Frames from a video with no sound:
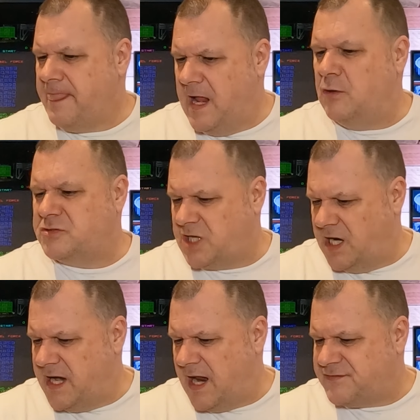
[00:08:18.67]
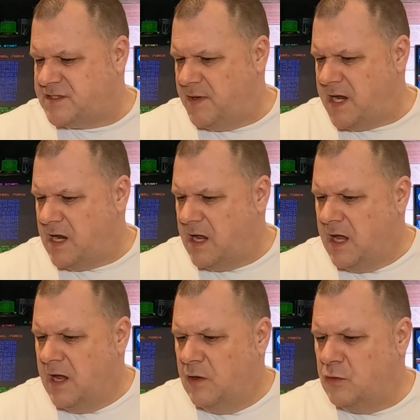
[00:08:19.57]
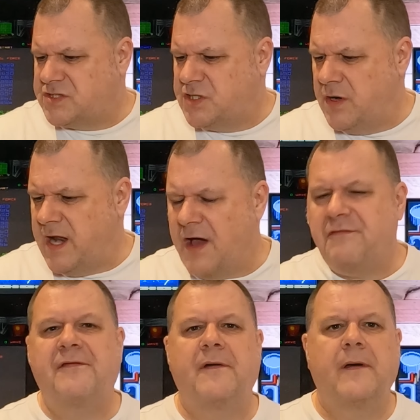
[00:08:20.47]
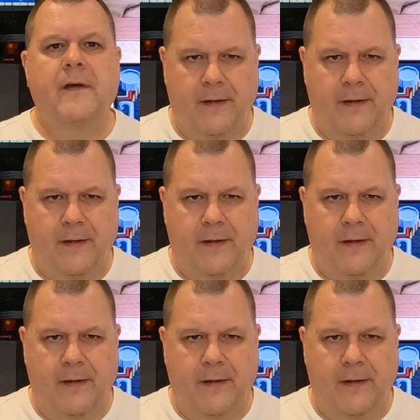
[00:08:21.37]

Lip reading: It looks clean enough to me. Looks good enough.